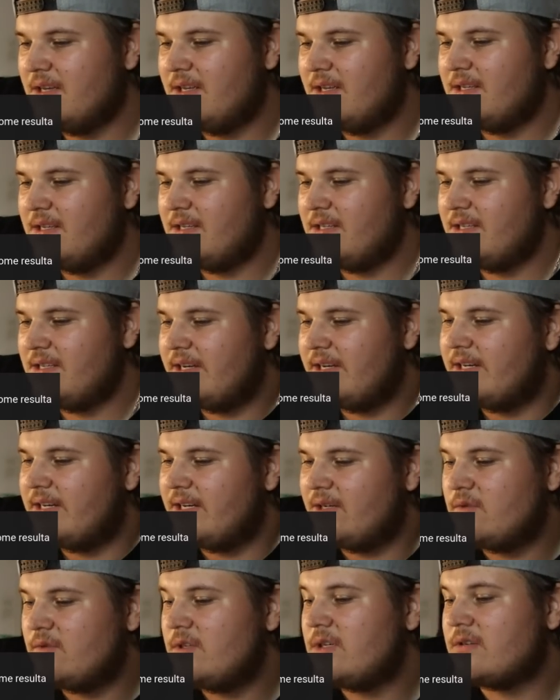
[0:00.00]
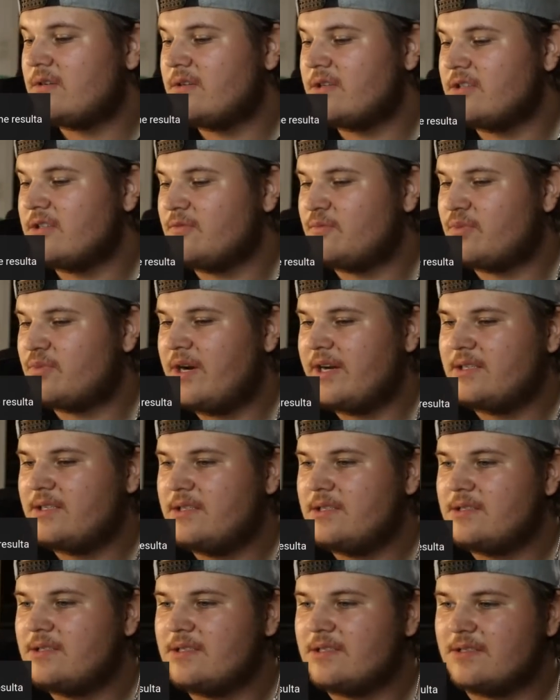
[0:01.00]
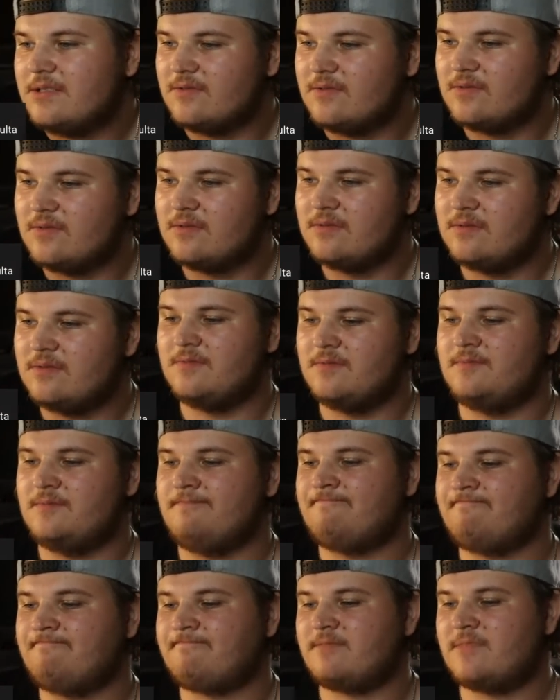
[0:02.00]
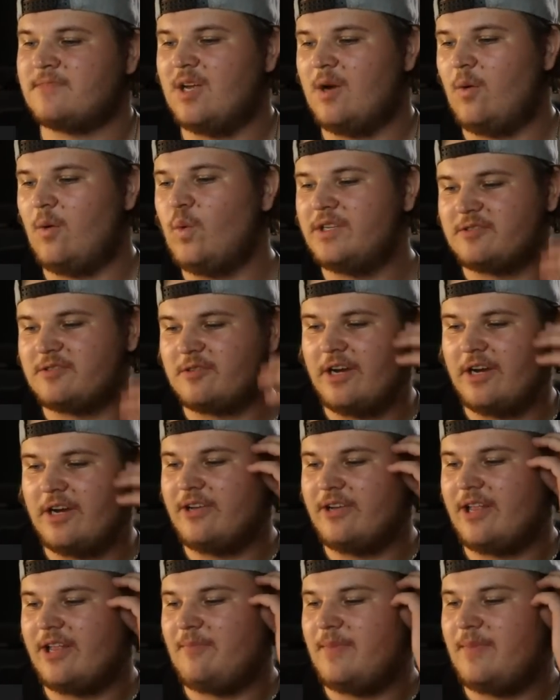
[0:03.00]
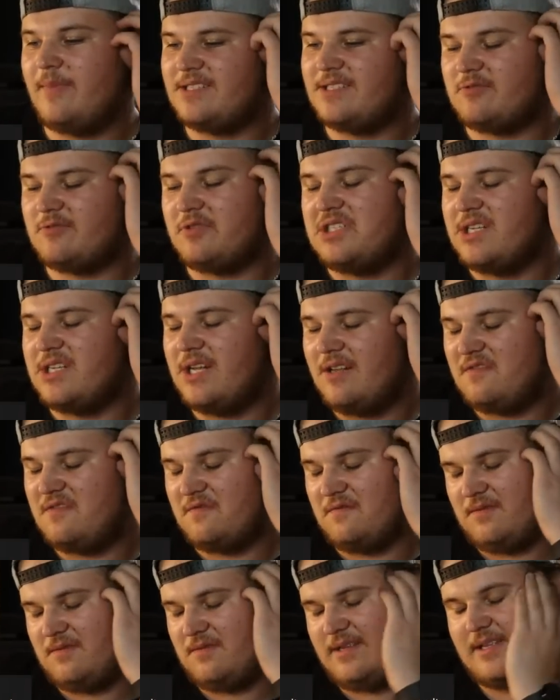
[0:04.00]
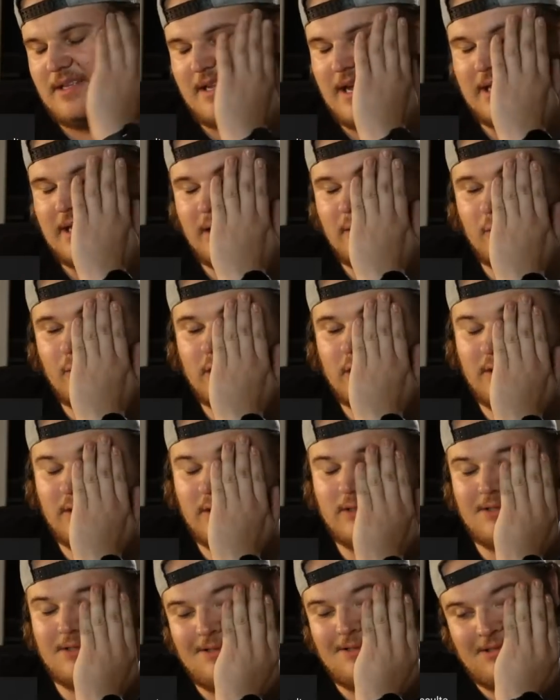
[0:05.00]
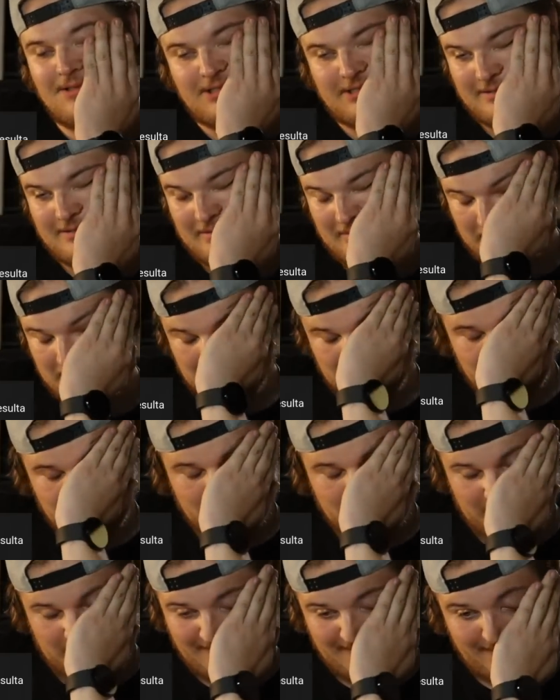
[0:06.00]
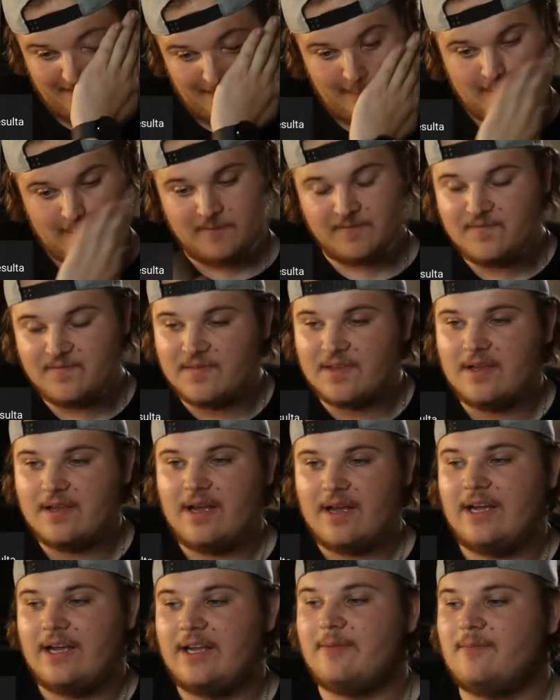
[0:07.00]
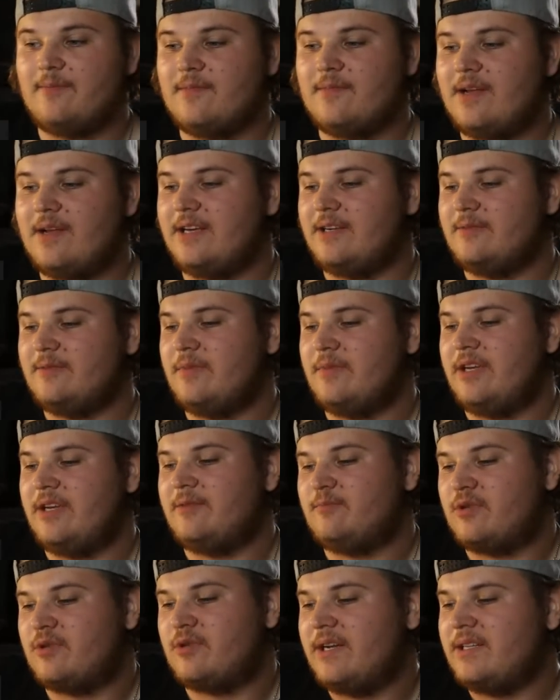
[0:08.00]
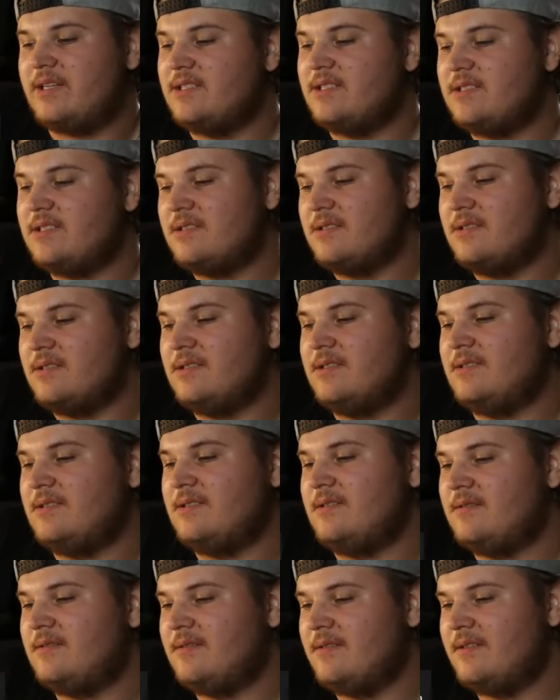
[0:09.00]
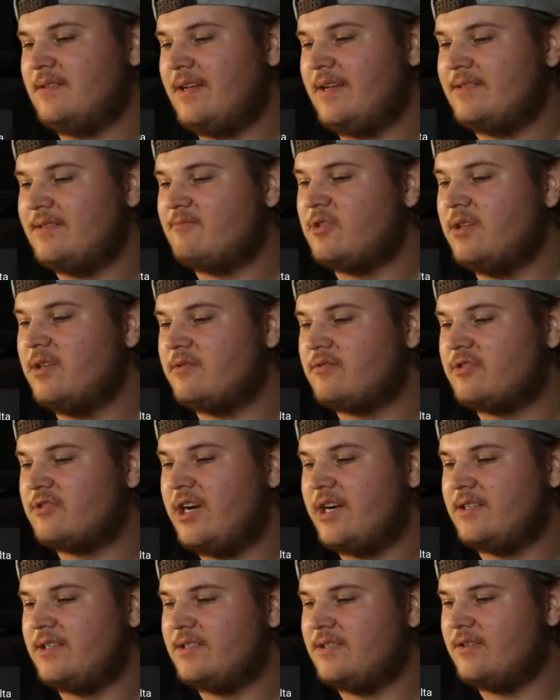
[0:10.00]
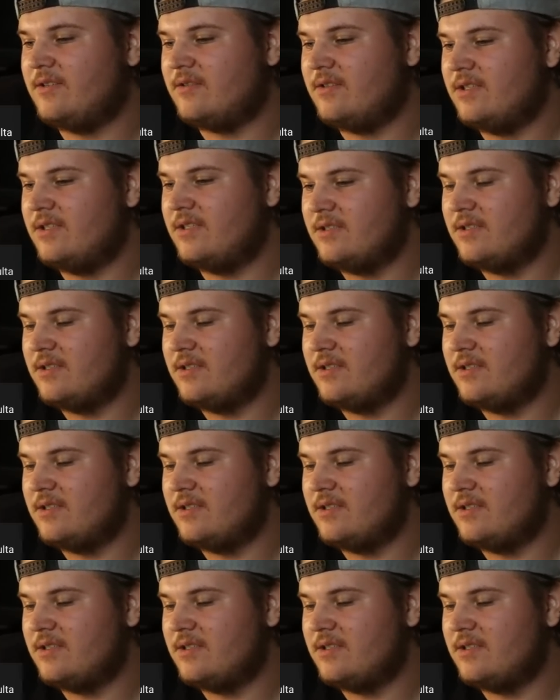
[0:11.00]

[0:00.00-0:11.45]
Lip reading: yeah, now we are going to practice, and we try to get best results at the worlds. So I can make practice at real track, not in